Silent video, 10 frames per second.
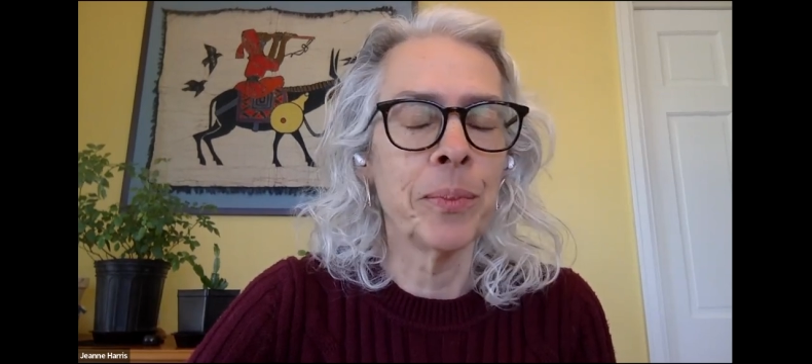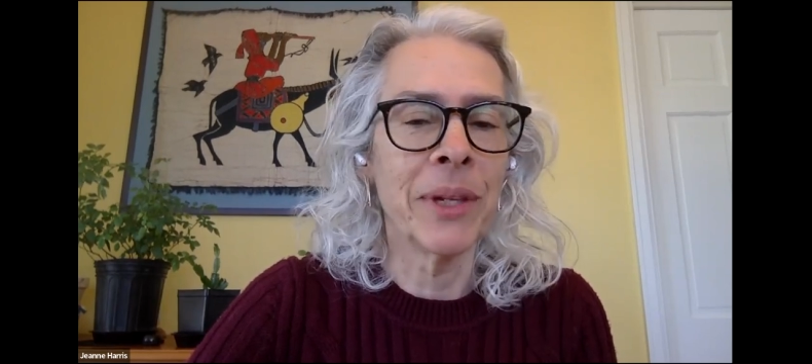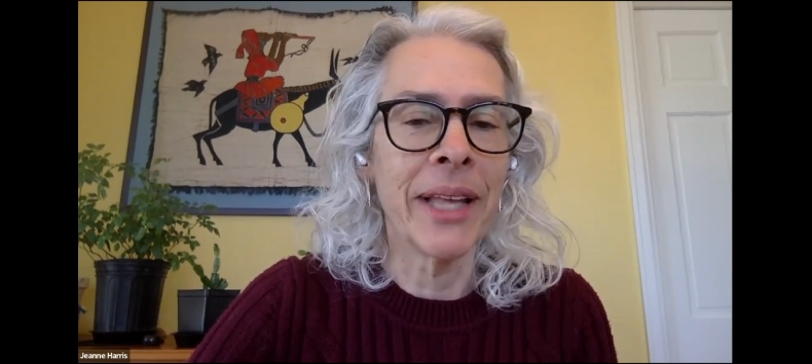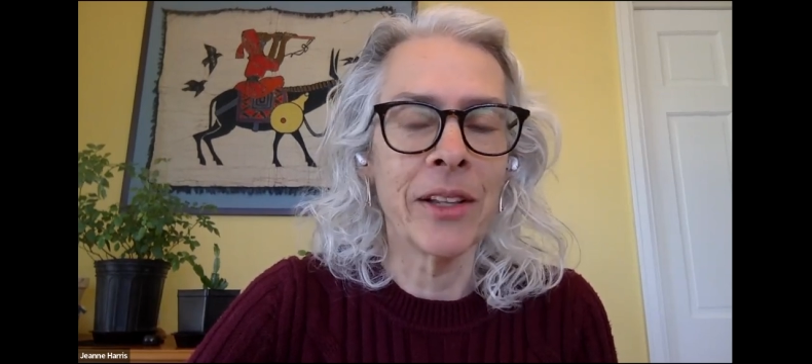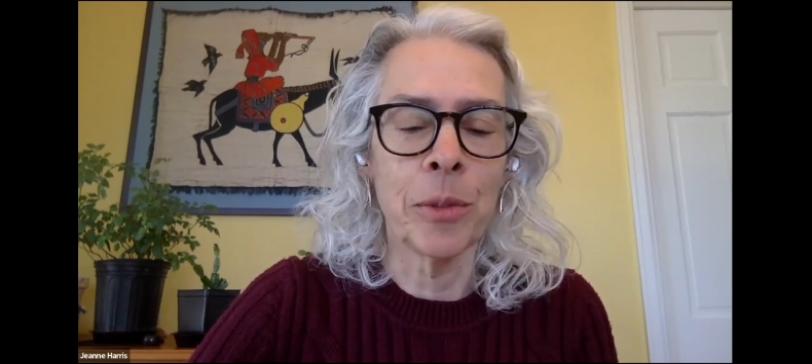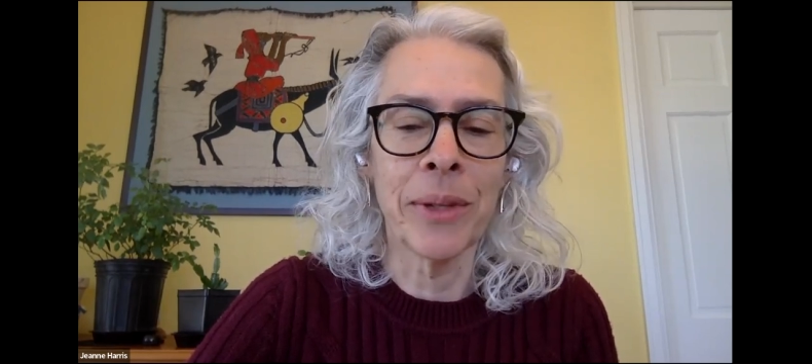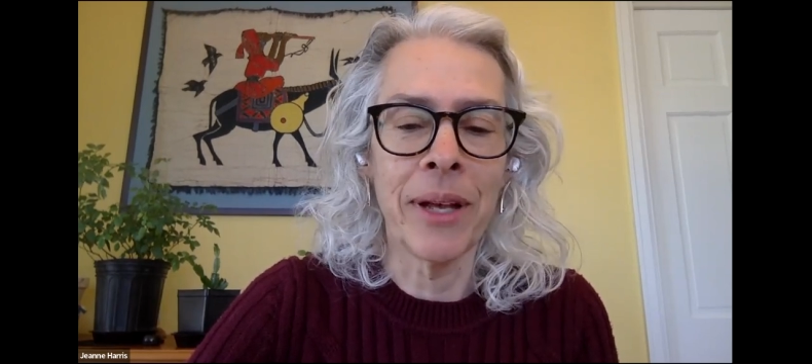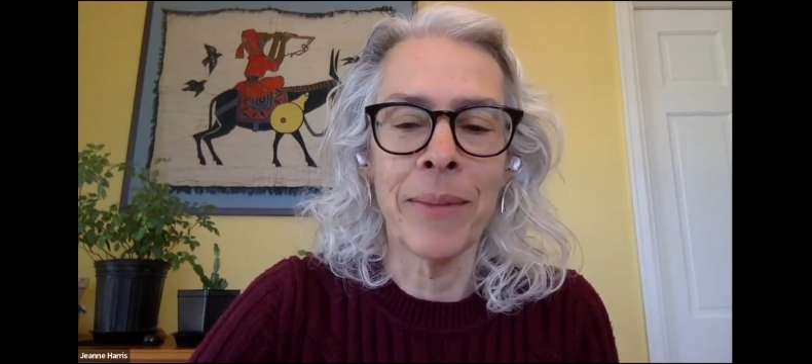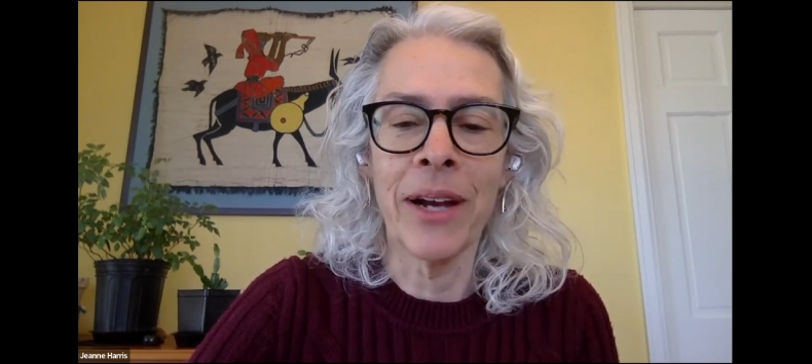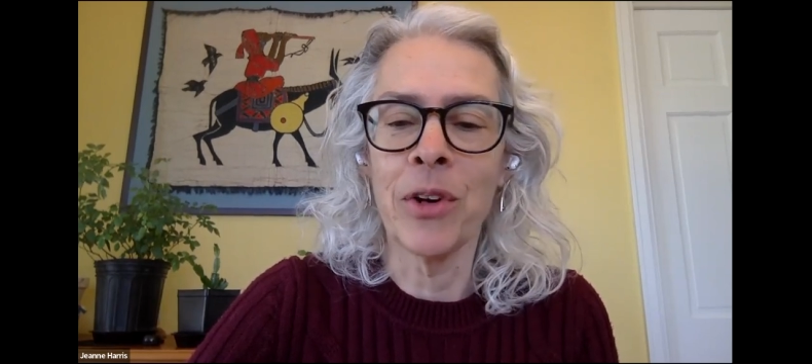molecular
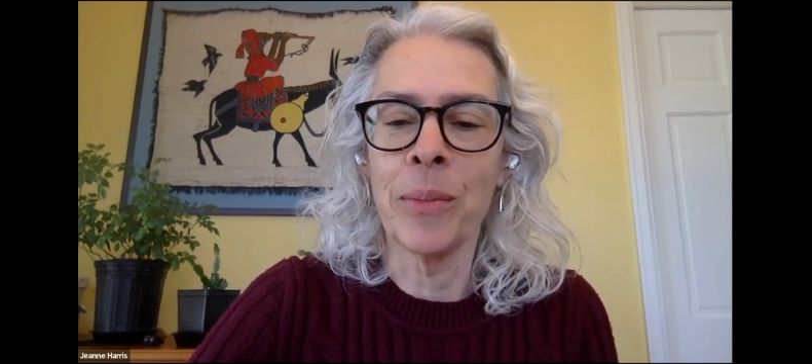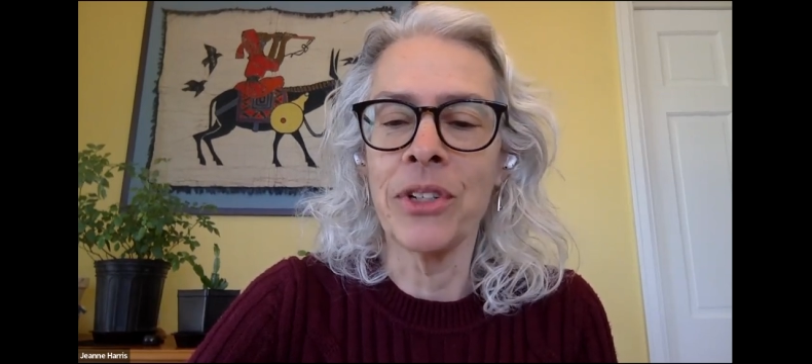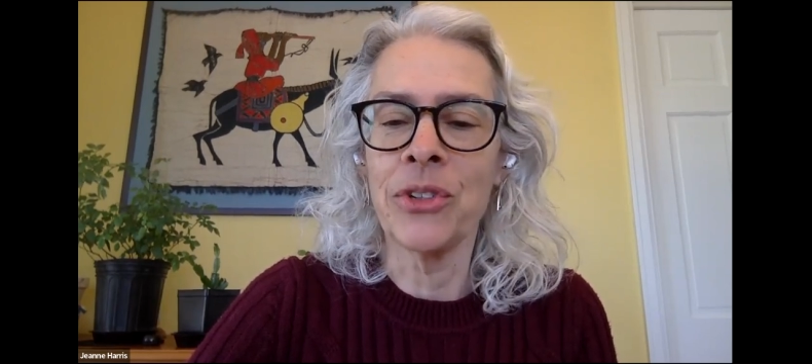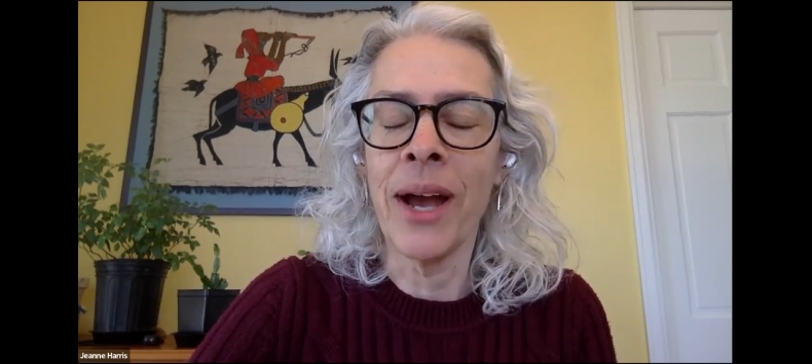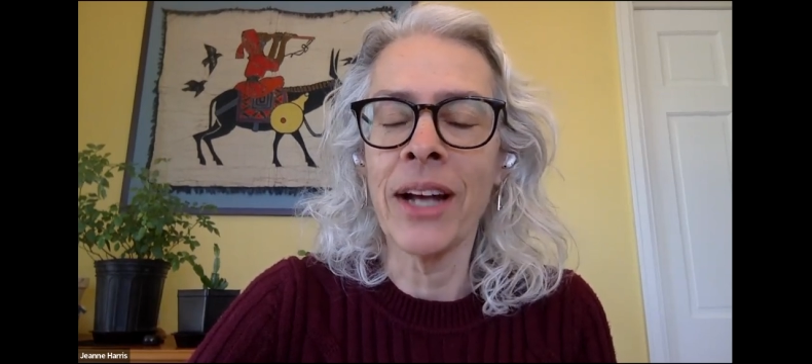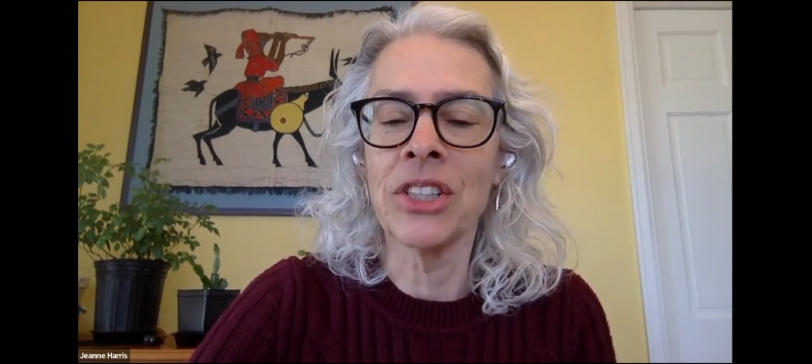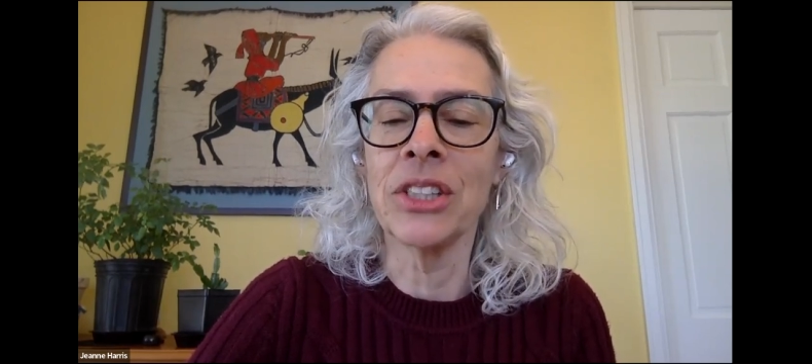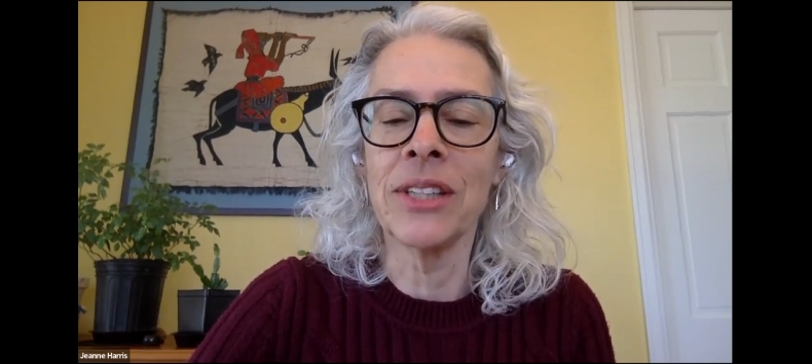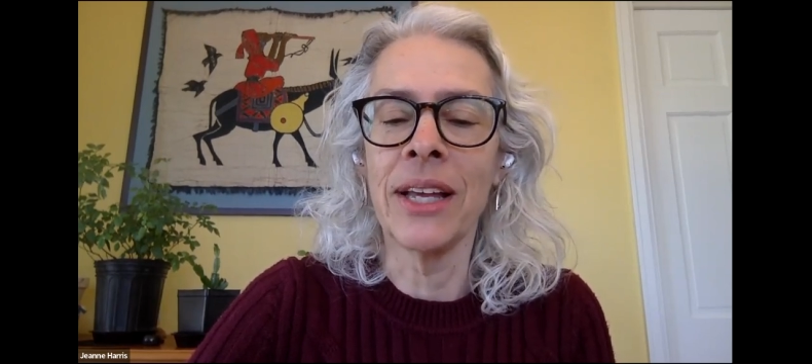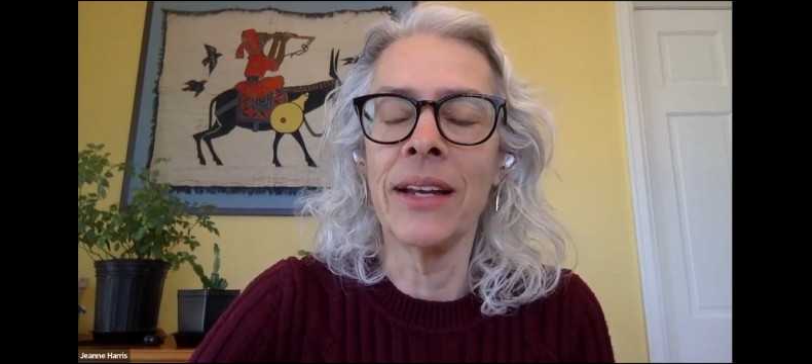plant microbe interactions.